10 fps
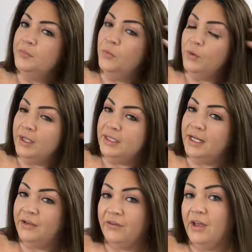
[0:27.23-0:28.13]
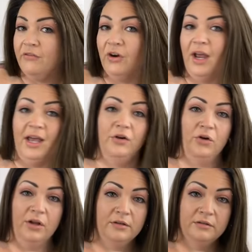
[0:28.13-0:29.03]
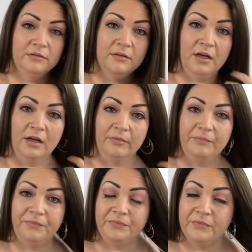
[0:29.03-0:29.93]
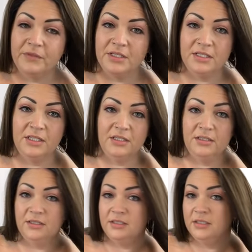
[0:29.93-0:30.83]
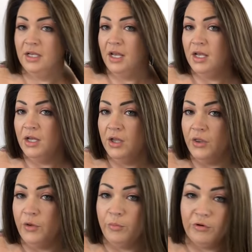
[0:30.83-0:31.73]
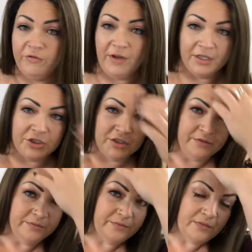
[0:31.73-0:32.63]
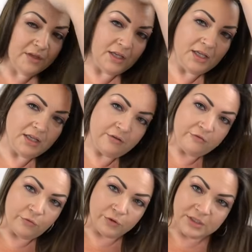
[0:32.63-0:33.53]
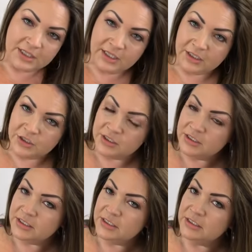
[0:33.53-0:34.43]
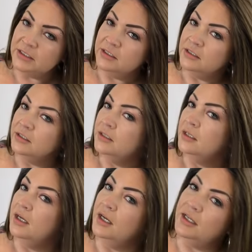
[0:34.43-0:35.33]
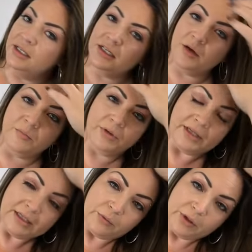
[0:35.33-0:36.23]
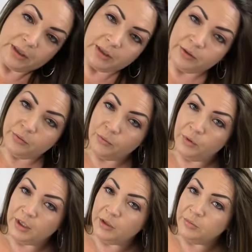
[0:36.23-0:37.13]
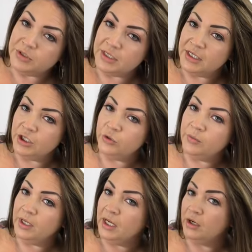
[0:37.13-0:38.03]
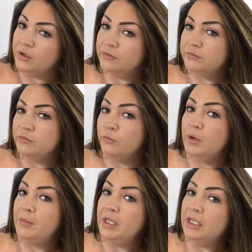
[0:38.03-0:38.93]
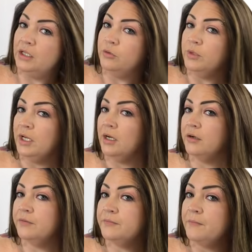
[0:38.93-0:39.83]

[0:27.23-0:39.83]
wig that I have ever had on. This is the perfection in 14 inches. Completely 100% human hair, Remy human hair.